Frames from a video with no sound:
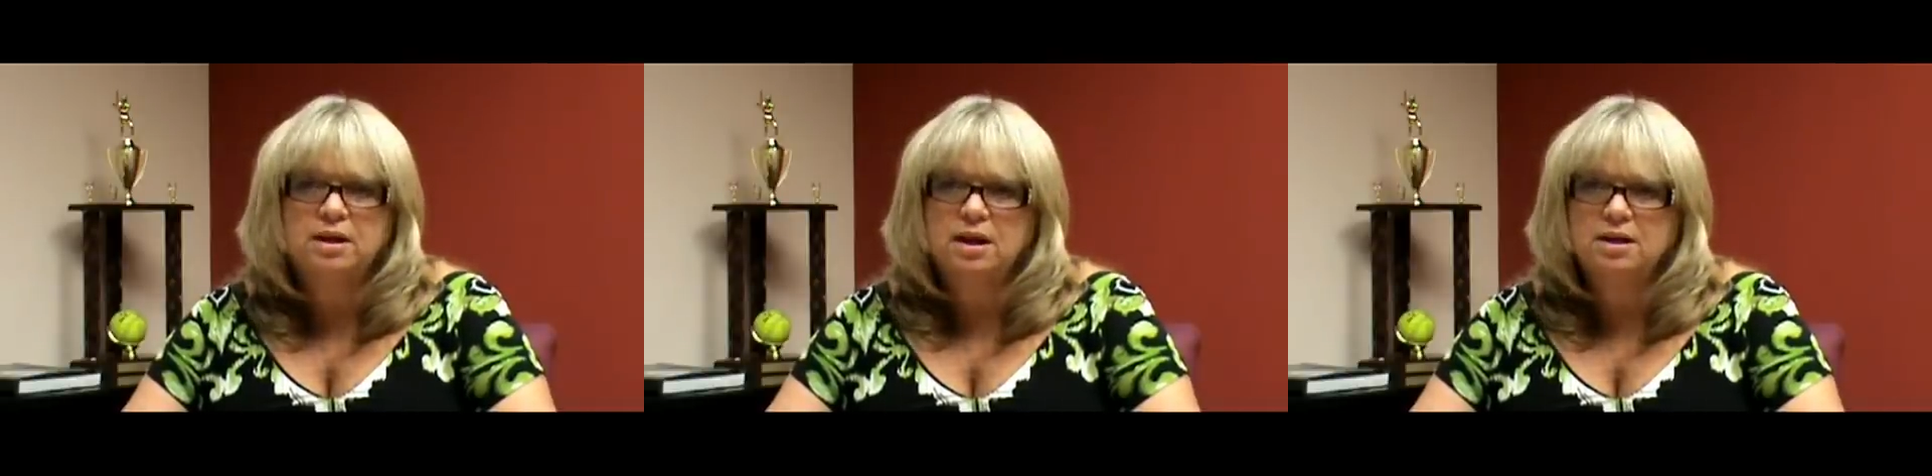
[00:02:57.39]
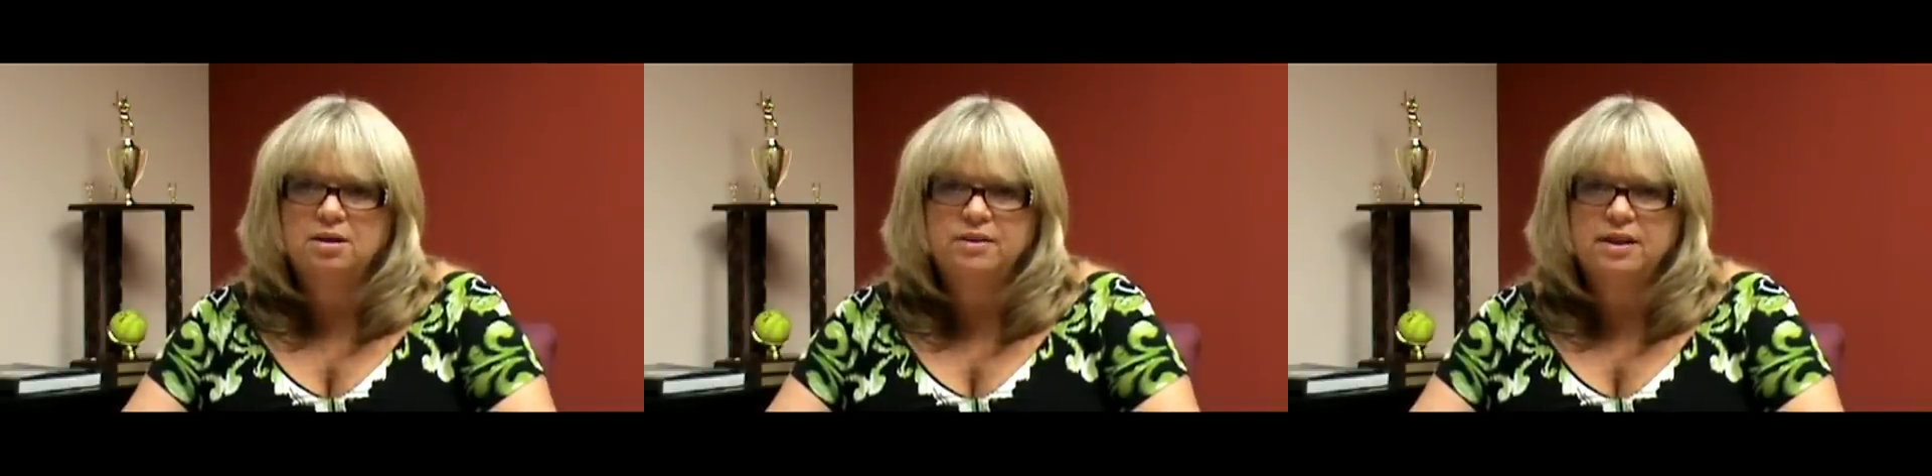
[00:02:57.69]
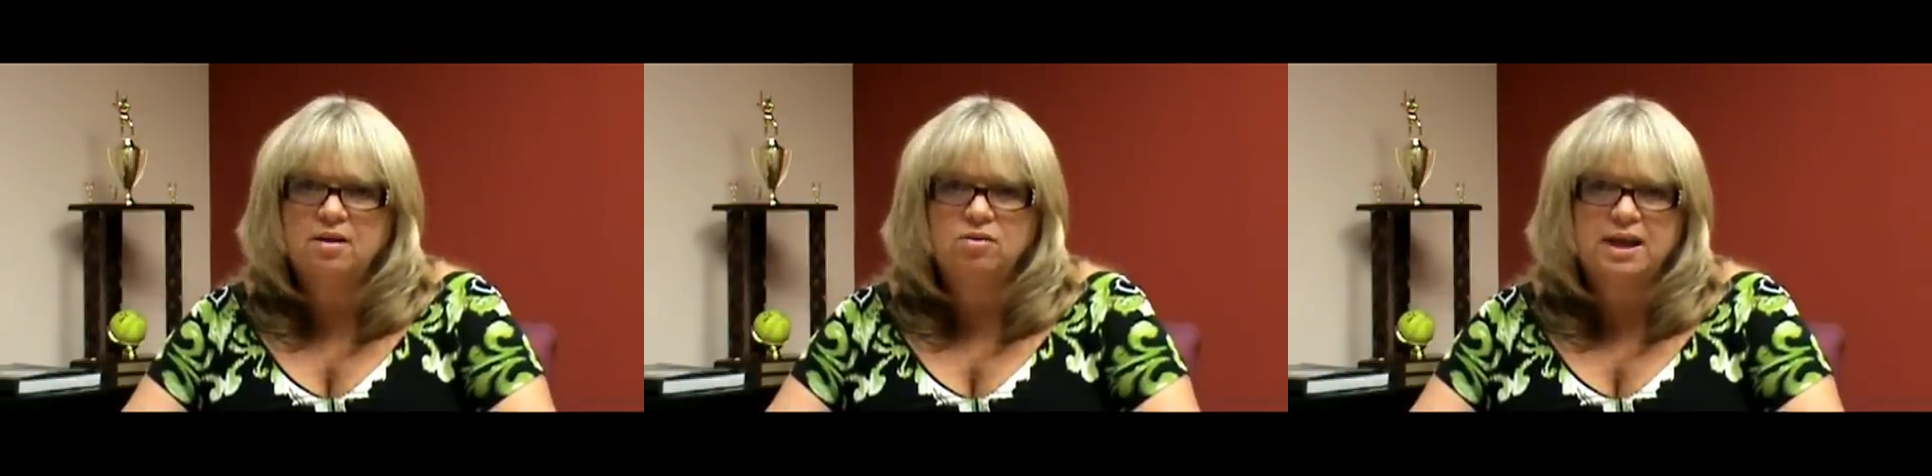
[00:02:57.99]
and I know
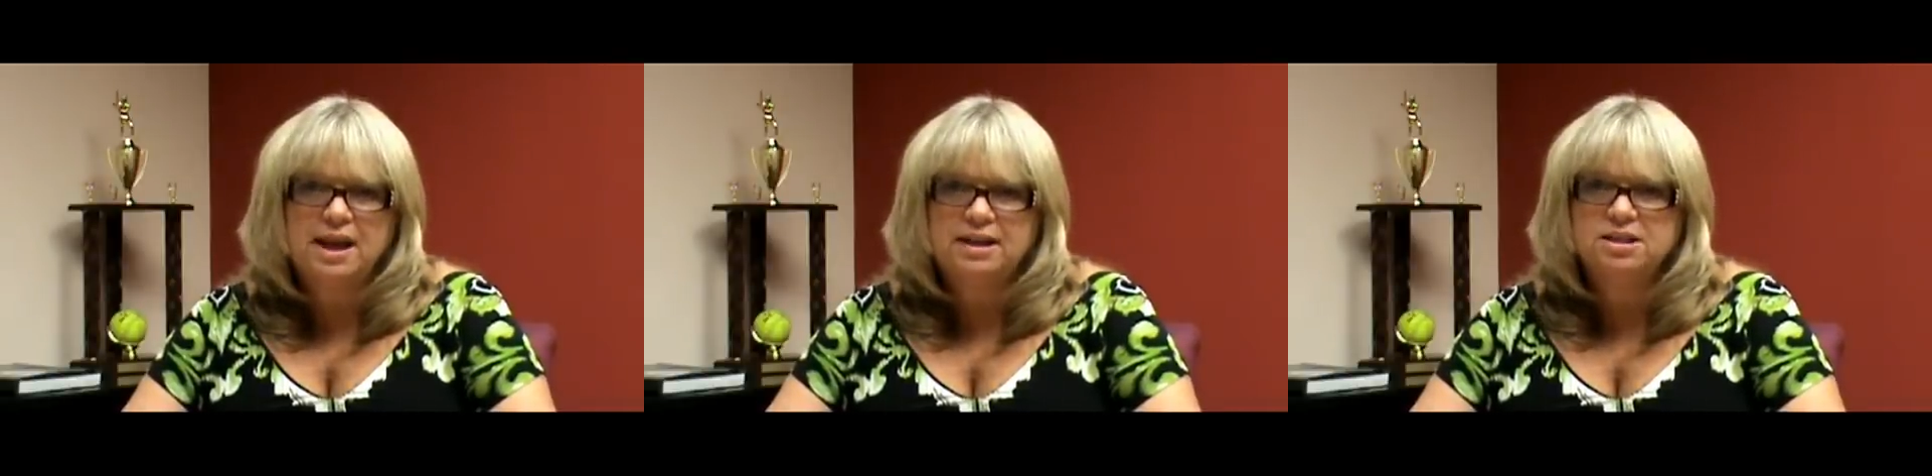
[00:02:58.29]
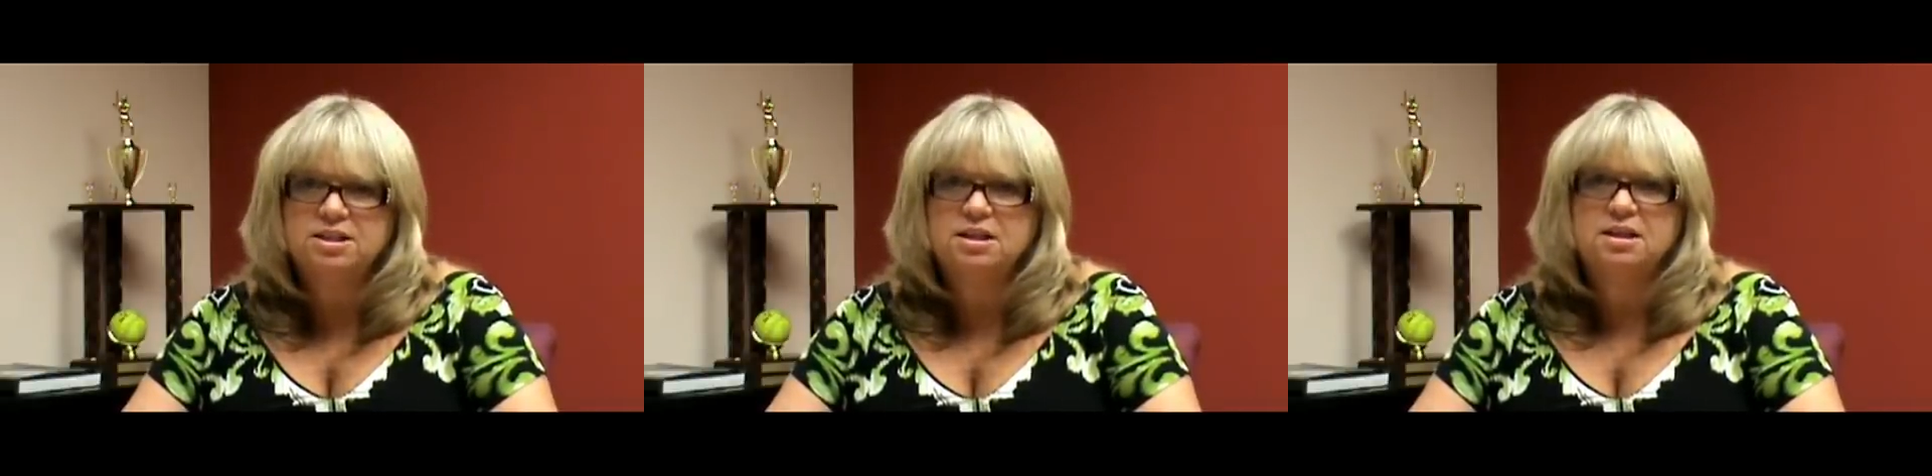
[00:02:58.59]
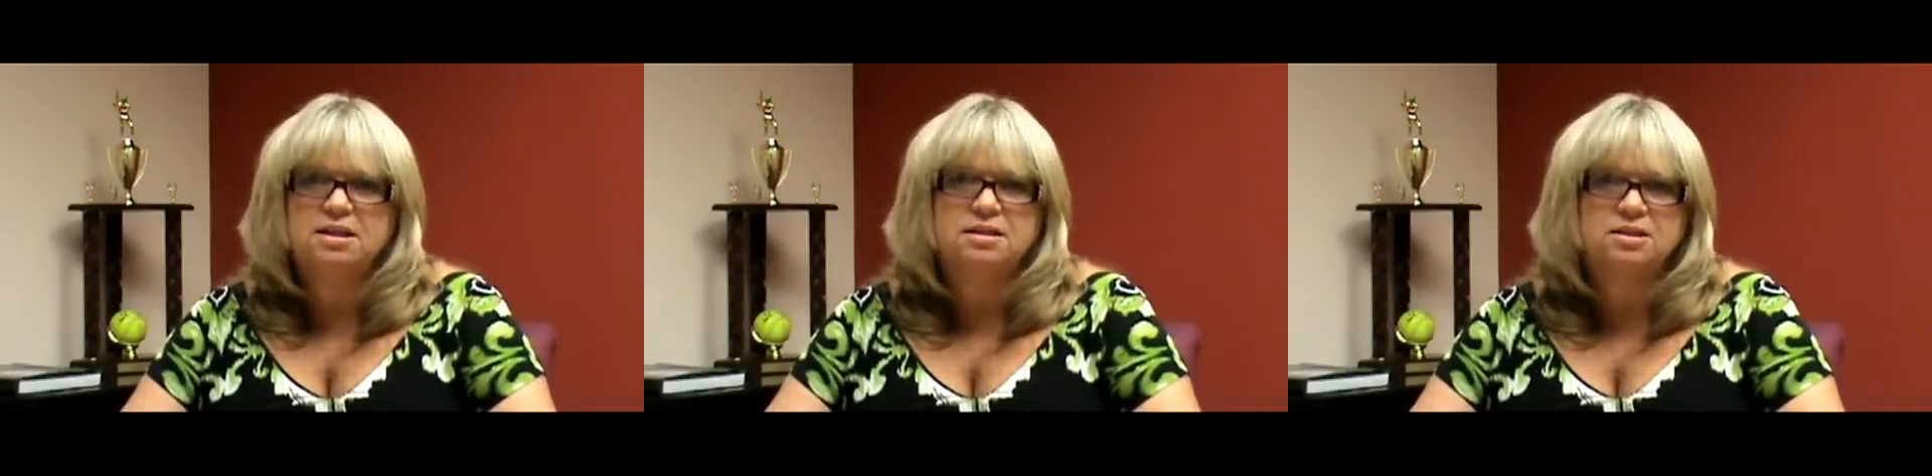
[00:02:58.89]
the old adage
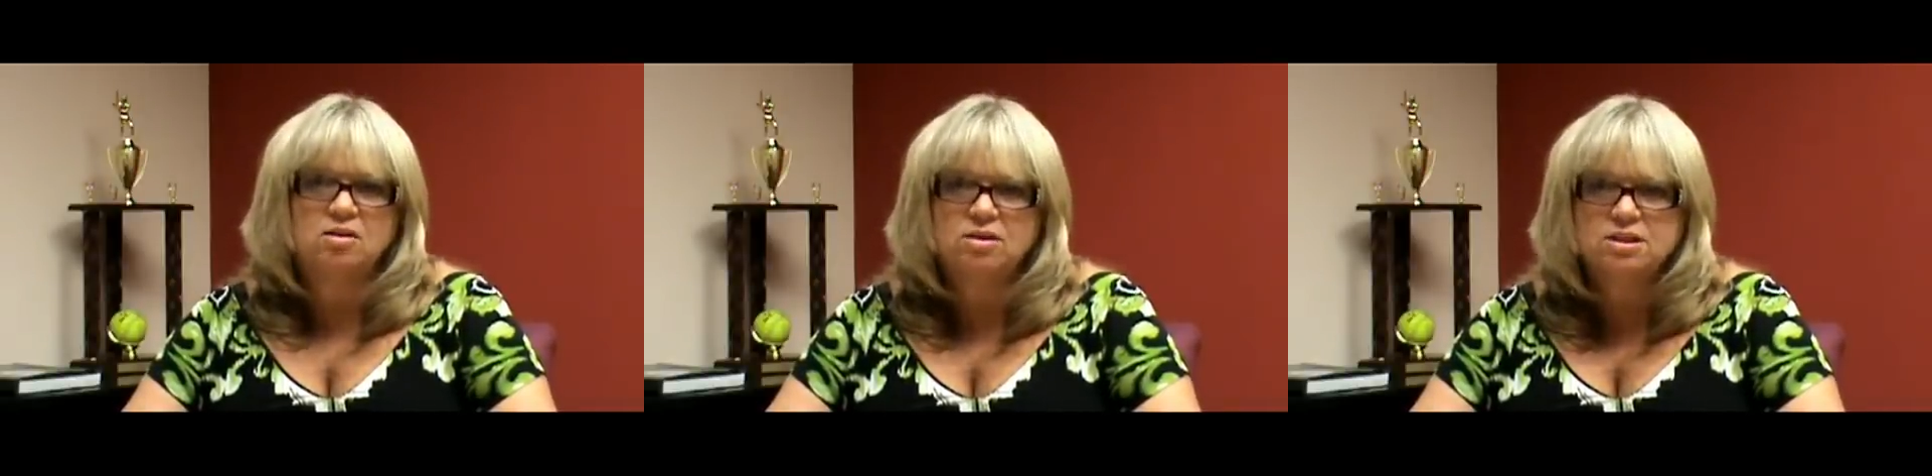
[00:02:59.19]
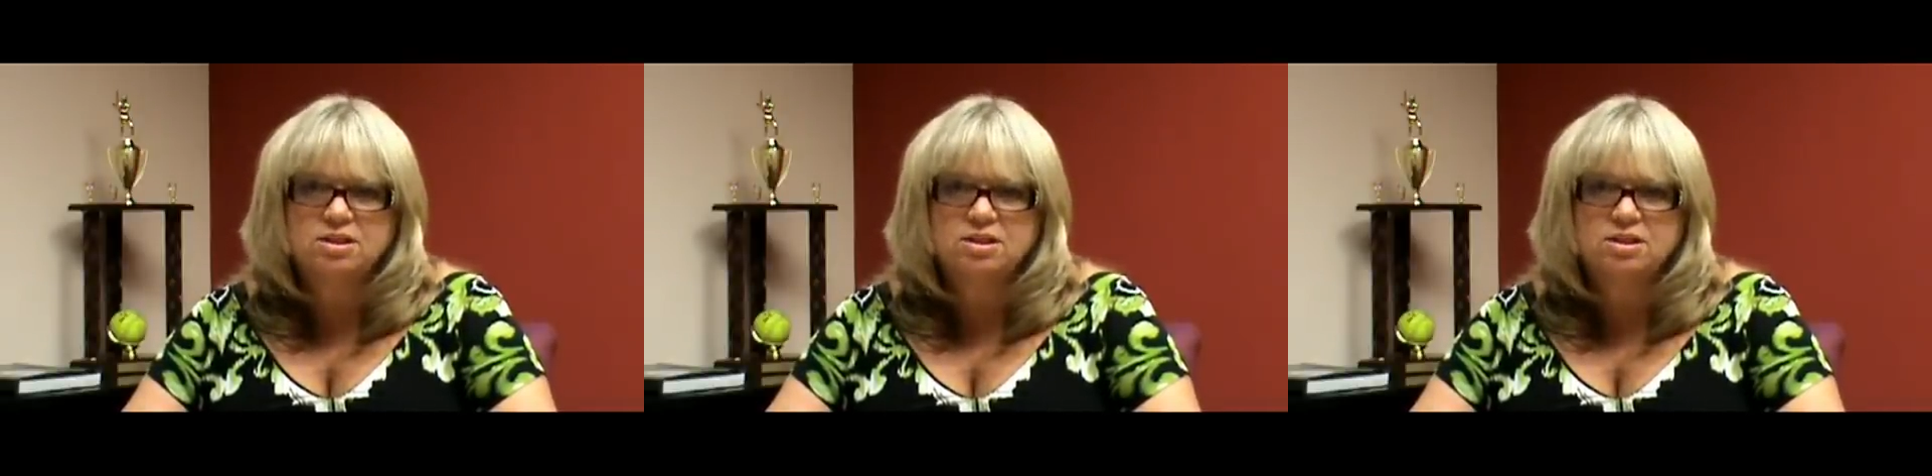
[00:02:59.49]
is don't